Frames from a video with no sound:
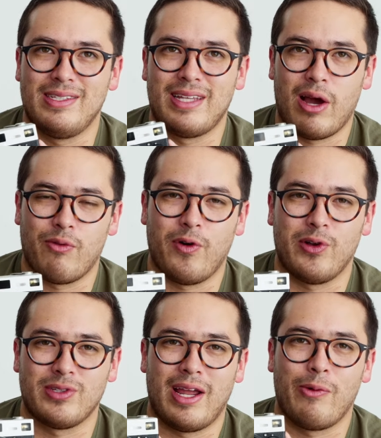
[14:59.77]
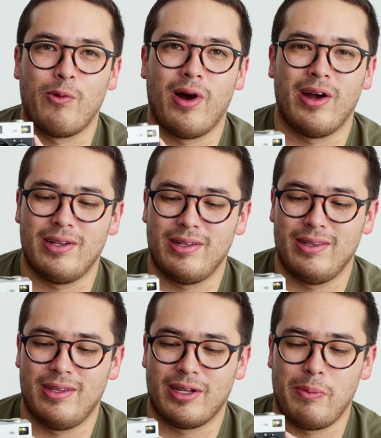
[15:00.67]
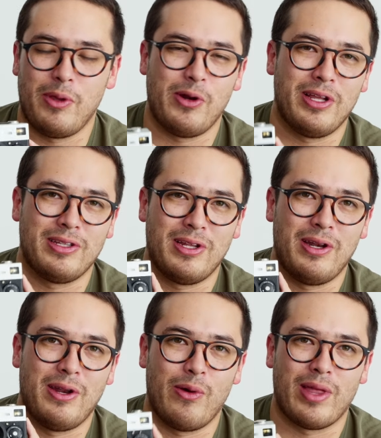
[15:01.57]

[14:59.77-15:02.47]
downfalls, and I want the community to know